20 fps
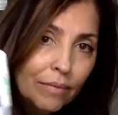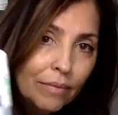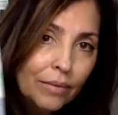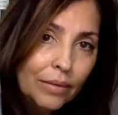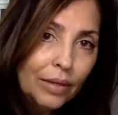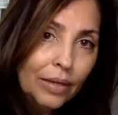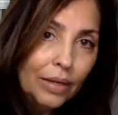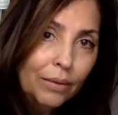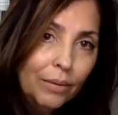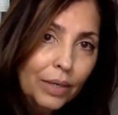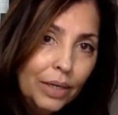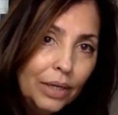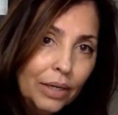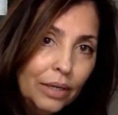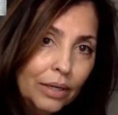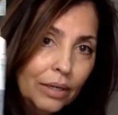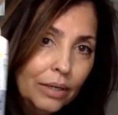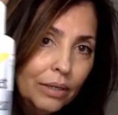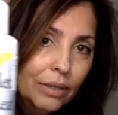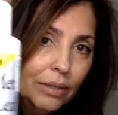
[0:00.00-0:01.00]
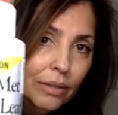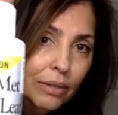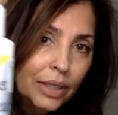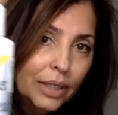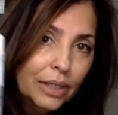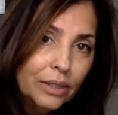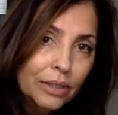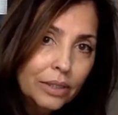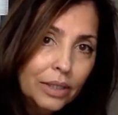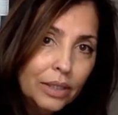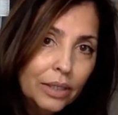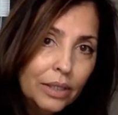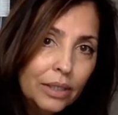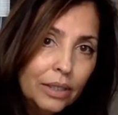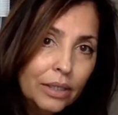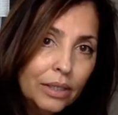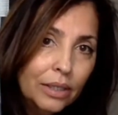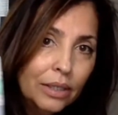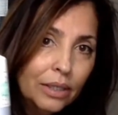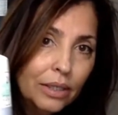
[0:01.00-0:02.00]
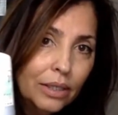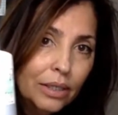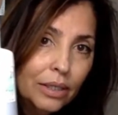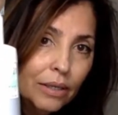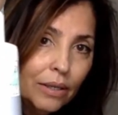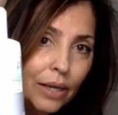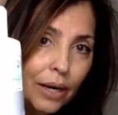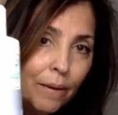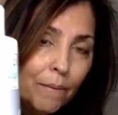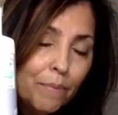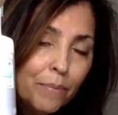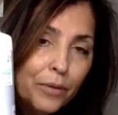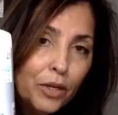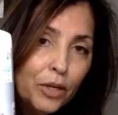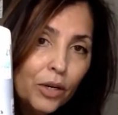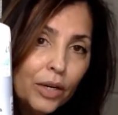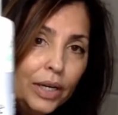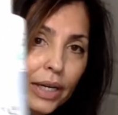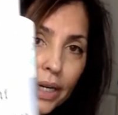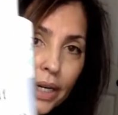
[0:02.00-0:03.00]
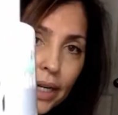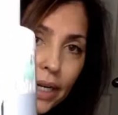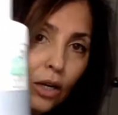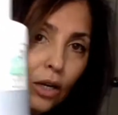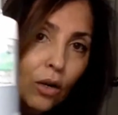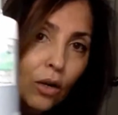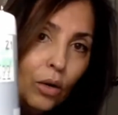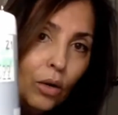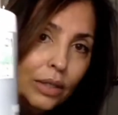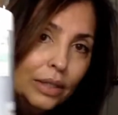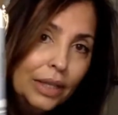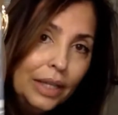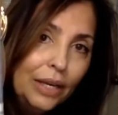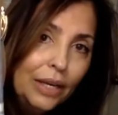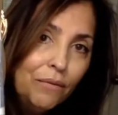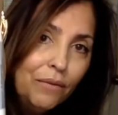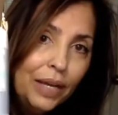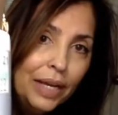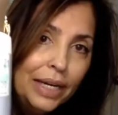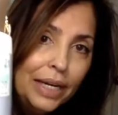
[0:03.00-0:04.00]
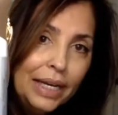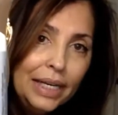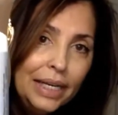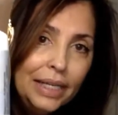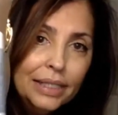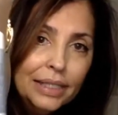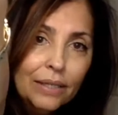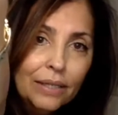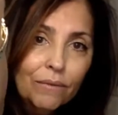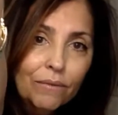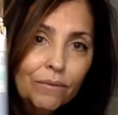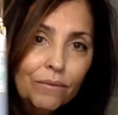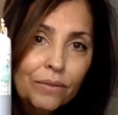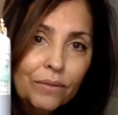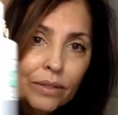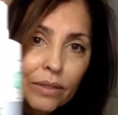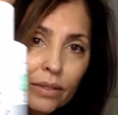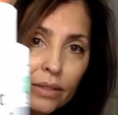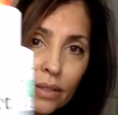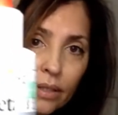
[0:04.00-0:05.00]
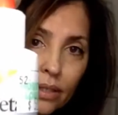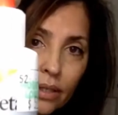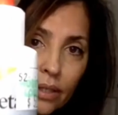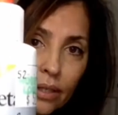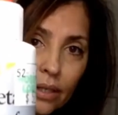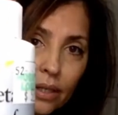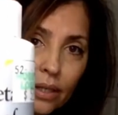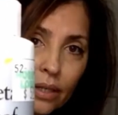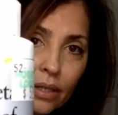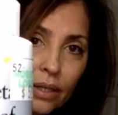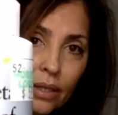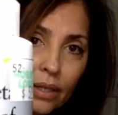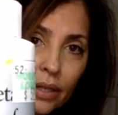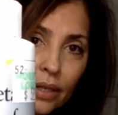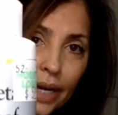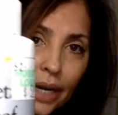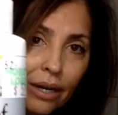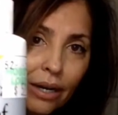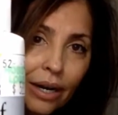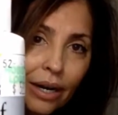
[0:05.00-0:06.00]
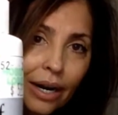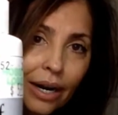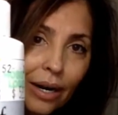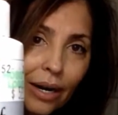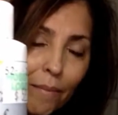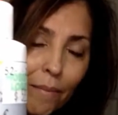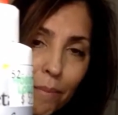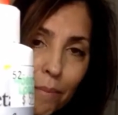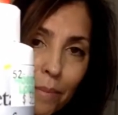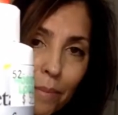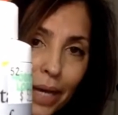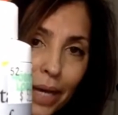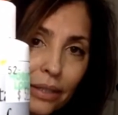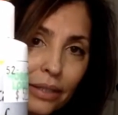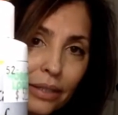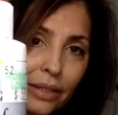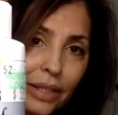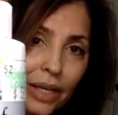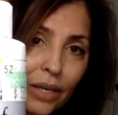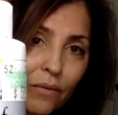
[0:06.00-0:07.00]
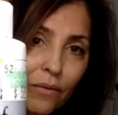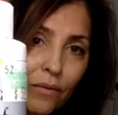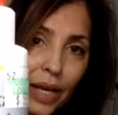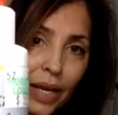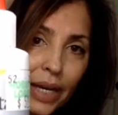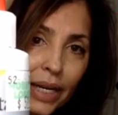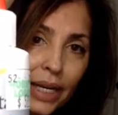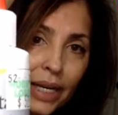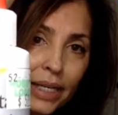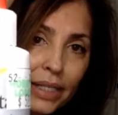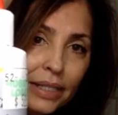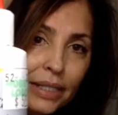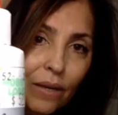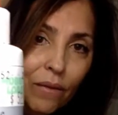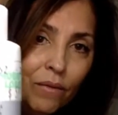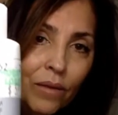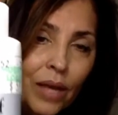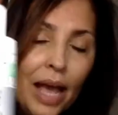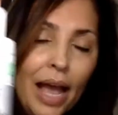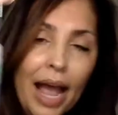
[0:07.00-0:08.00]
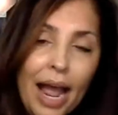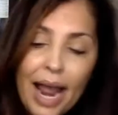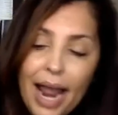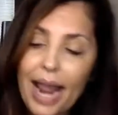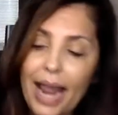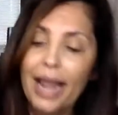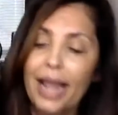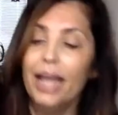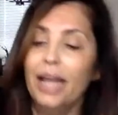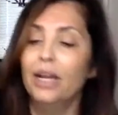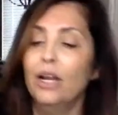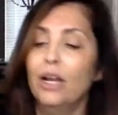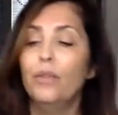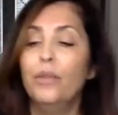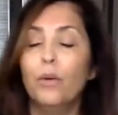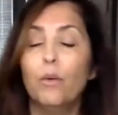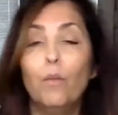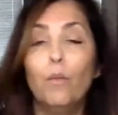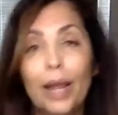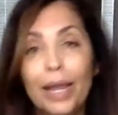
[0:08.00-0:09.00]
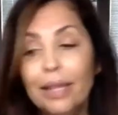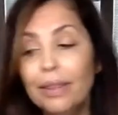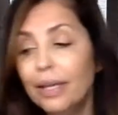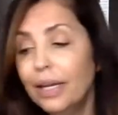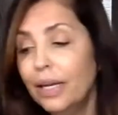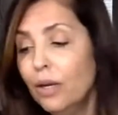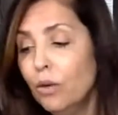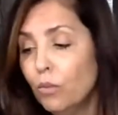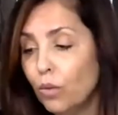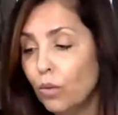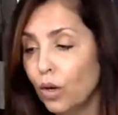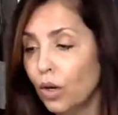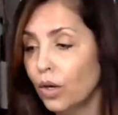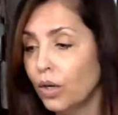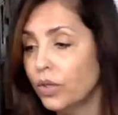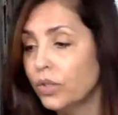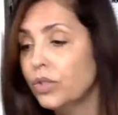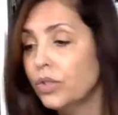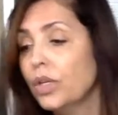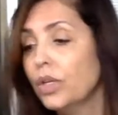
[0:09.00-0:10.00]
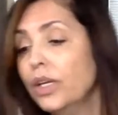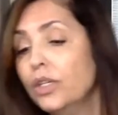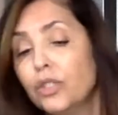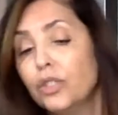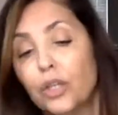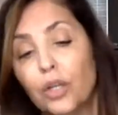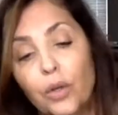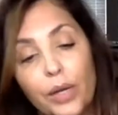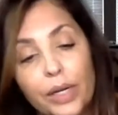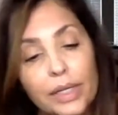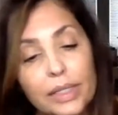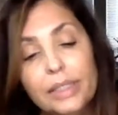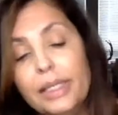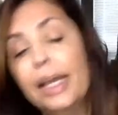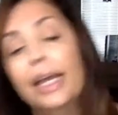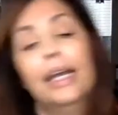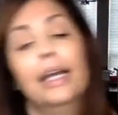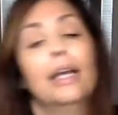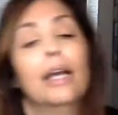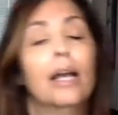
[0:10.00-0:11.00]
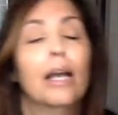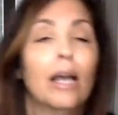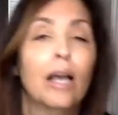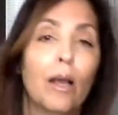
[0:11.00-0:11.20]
There we go. Can you see it? There. You're going to need a gold leaf adhesive. There. Metal leaf adhesive. And the way that it works is you're going to take